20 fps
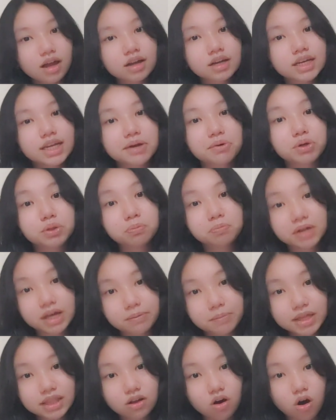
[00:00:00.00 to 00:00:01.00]
They would
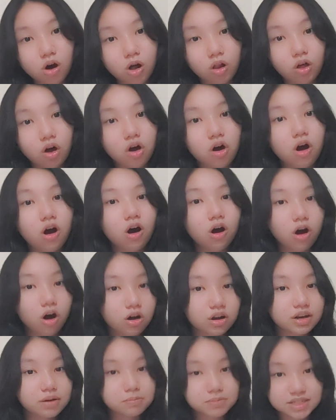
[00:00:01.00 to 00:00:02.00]
blame it all
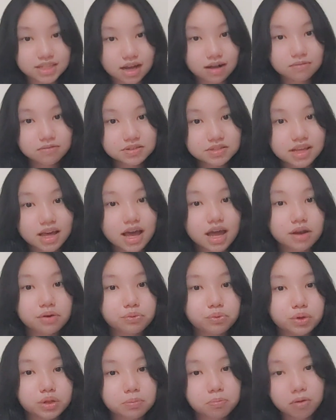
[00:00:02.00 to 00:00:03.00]
on themselves and
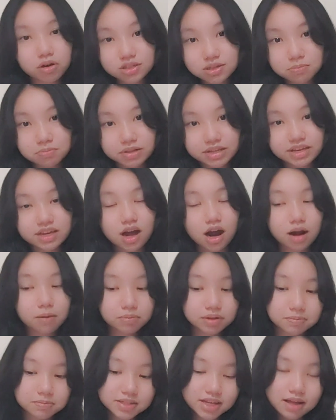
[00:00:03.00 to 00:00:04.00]
would possibly harm
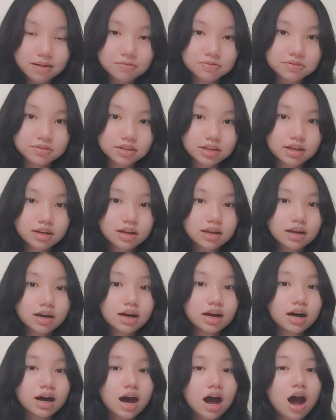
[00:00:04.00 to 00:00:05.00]
themselves.
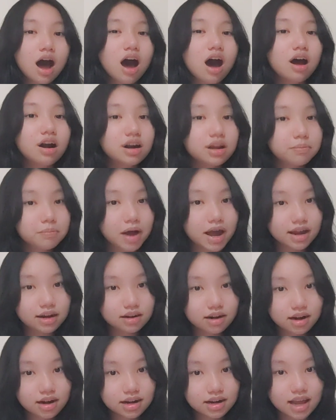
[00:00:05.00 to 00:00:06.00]
A
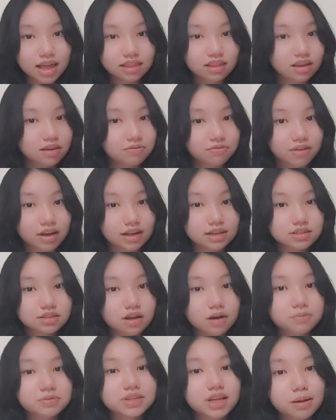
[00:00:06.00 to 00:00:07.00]
reminder that the effects
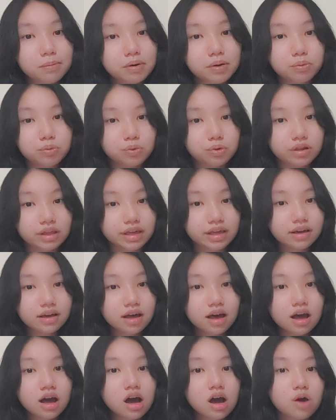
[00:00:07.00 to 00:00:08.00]
of cyberbullying
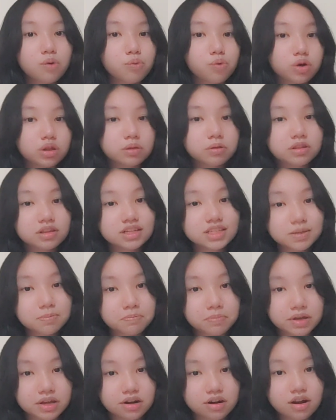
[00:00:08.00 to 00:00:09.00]
won't
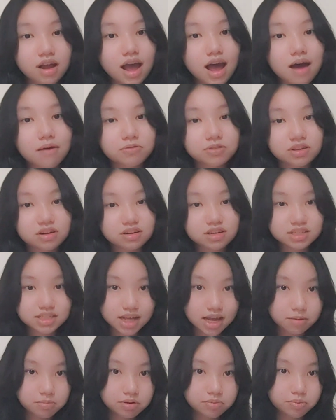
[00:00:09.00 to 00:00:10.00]
disappear after the
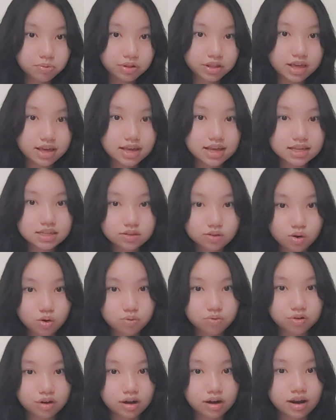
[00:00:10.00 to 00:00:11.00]
cyberbullying is
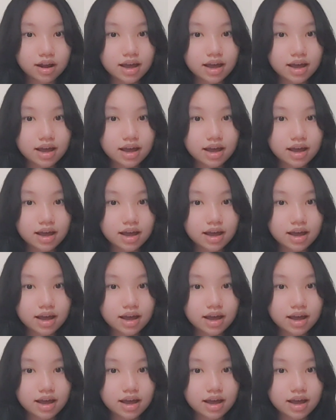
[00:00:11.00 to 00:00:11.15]
over.